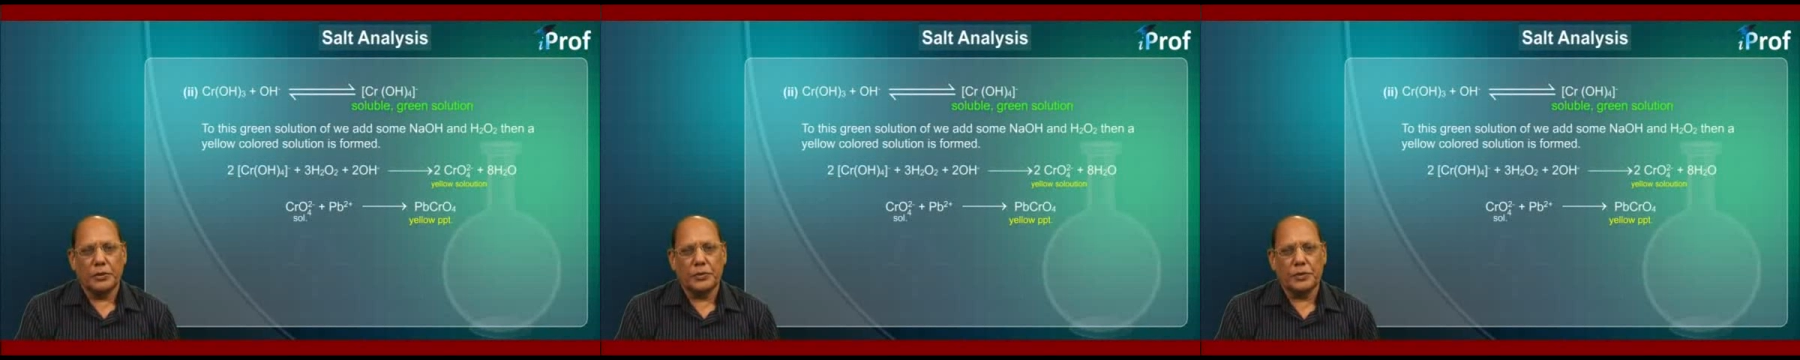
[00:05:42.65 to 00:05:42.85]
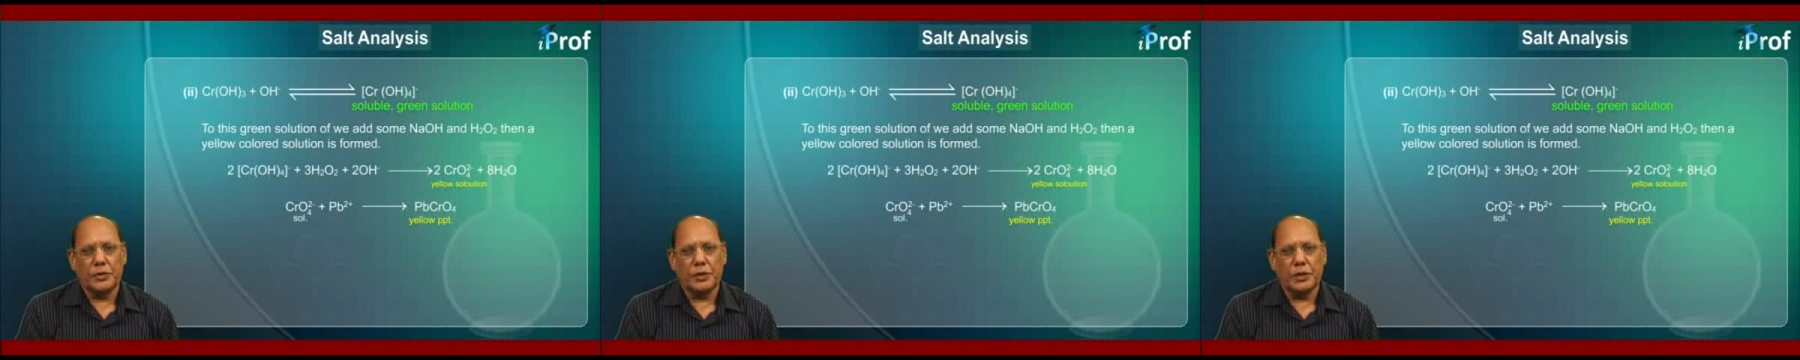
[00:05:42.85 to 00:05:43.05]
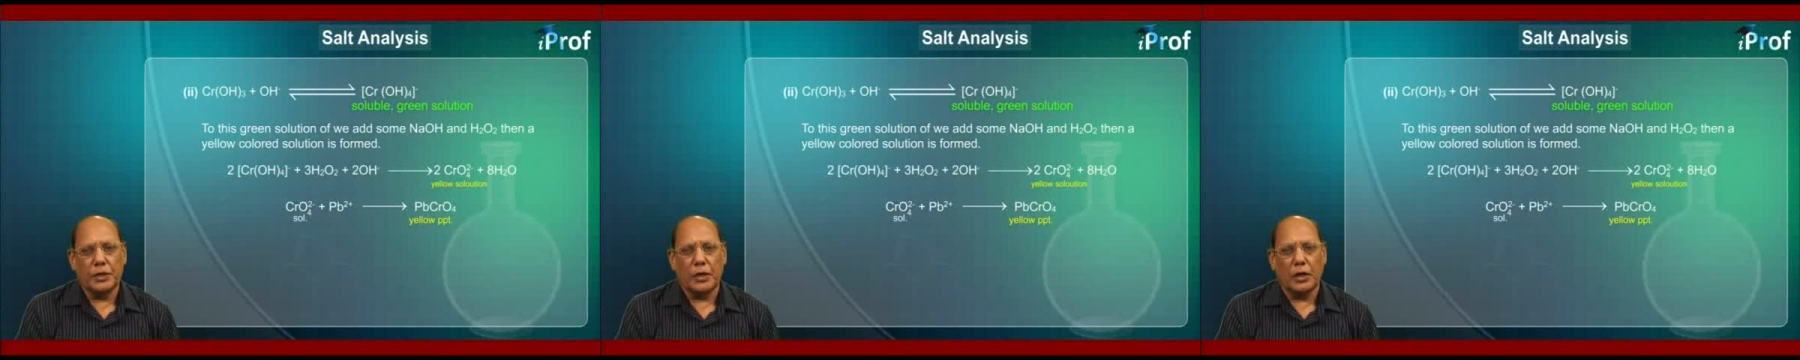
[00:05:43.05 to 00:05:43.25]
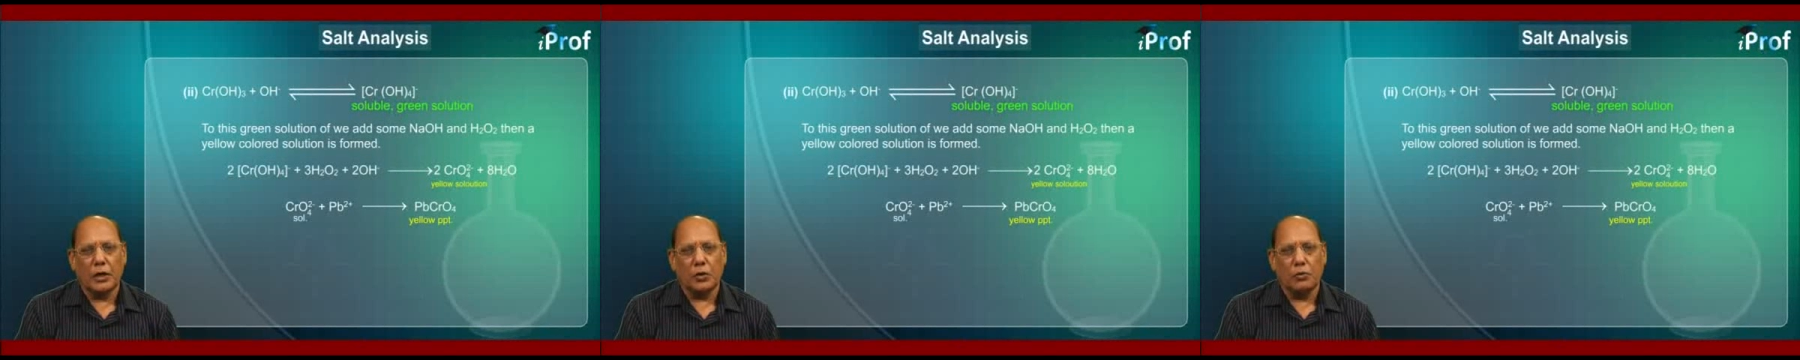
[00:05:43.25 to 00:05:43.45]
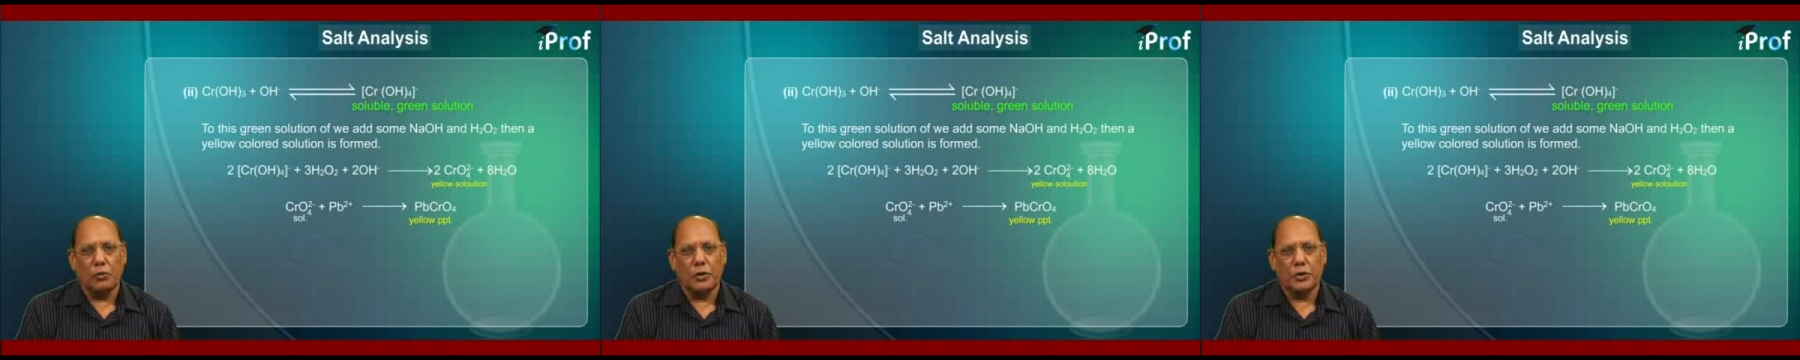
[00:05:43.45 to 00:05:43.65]

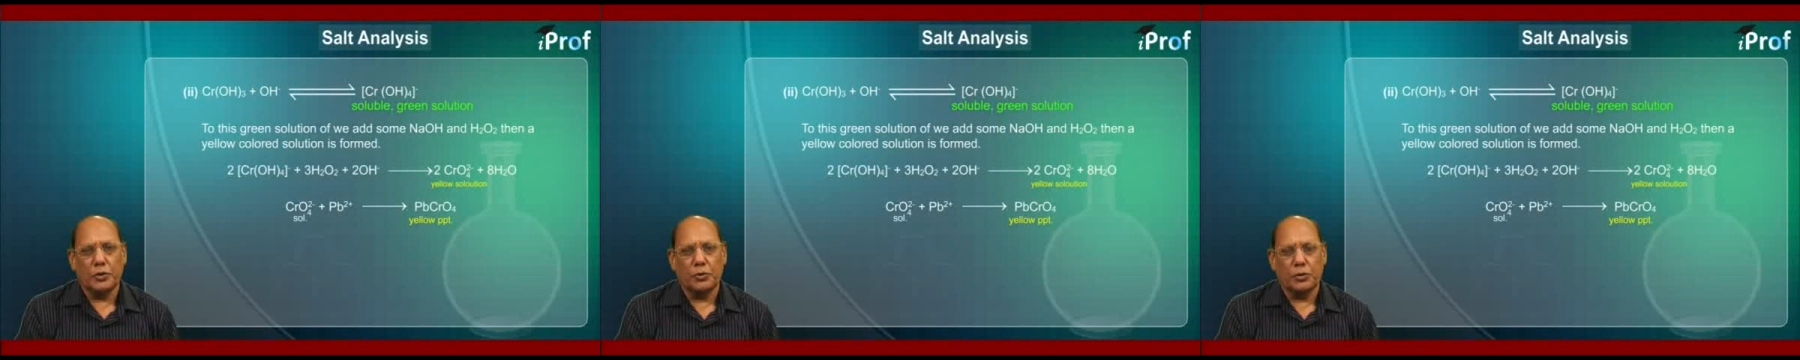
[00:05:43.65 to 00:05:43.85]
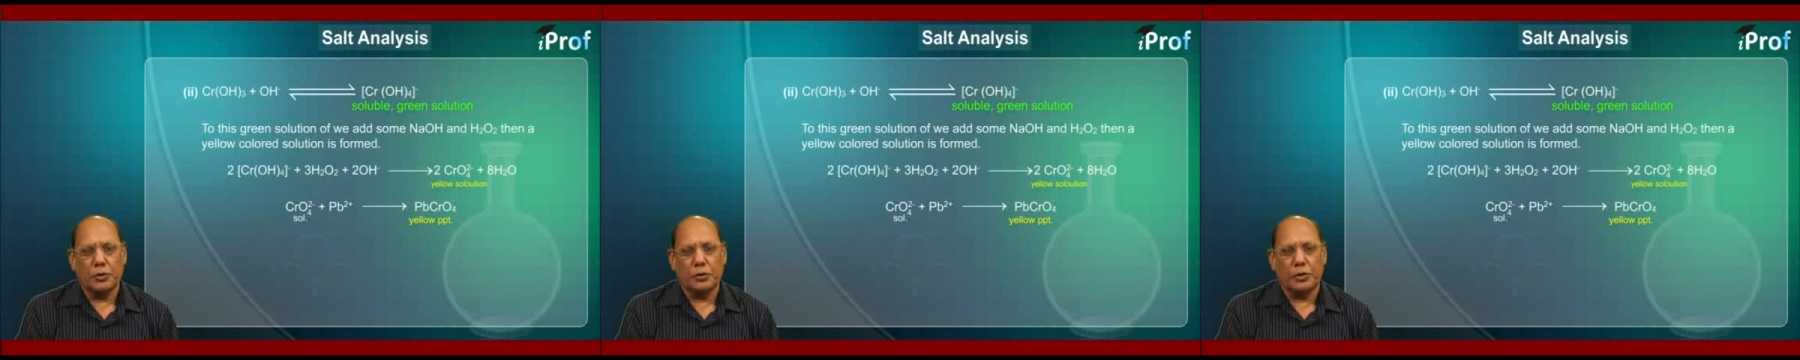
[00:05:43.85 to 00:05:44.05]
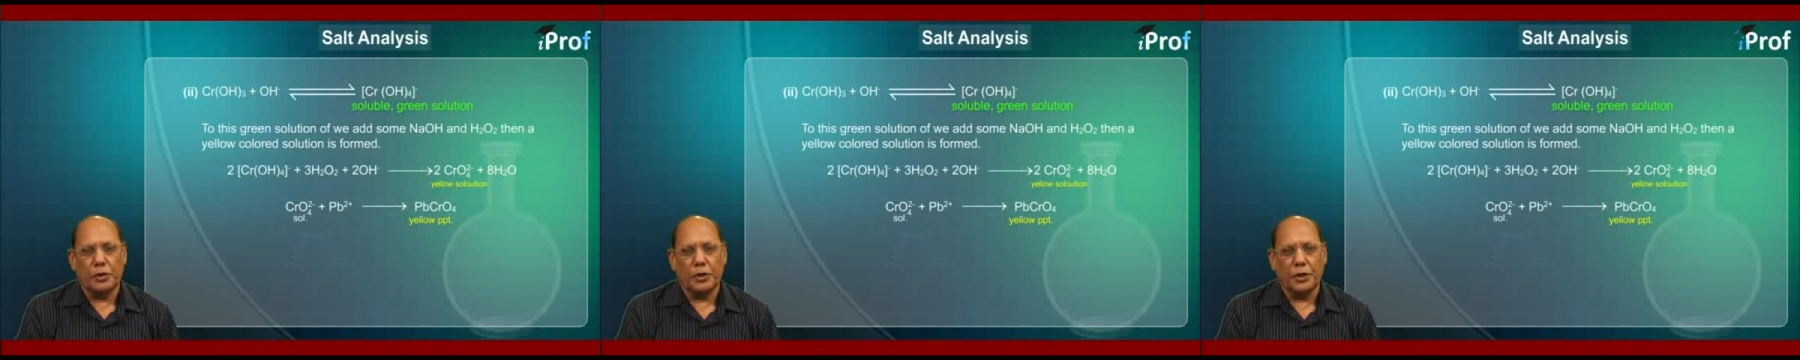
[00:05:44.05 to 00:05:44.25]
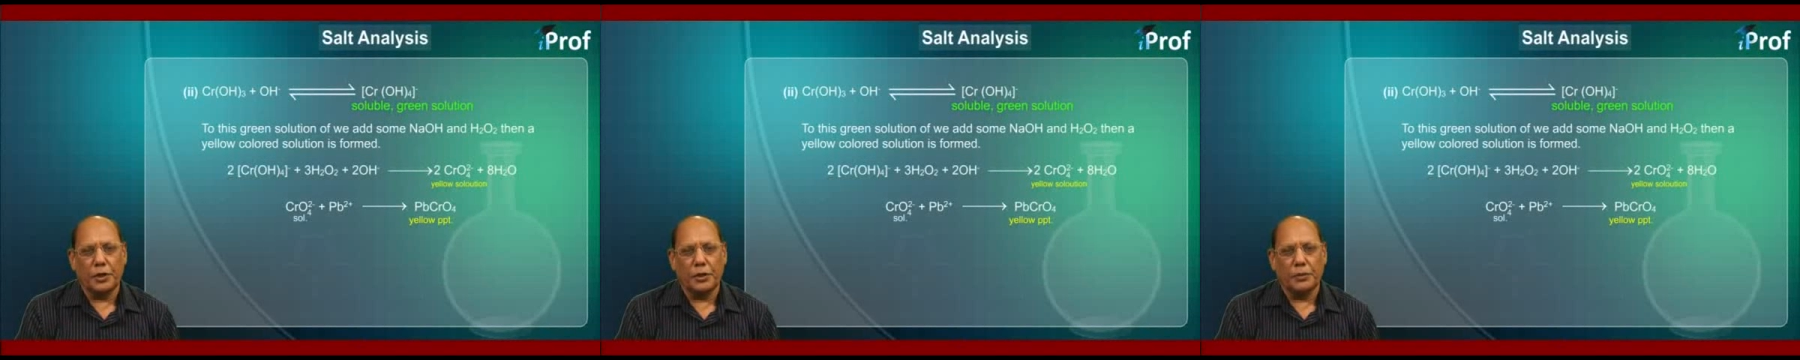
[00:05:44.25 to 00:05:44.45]
CrOH3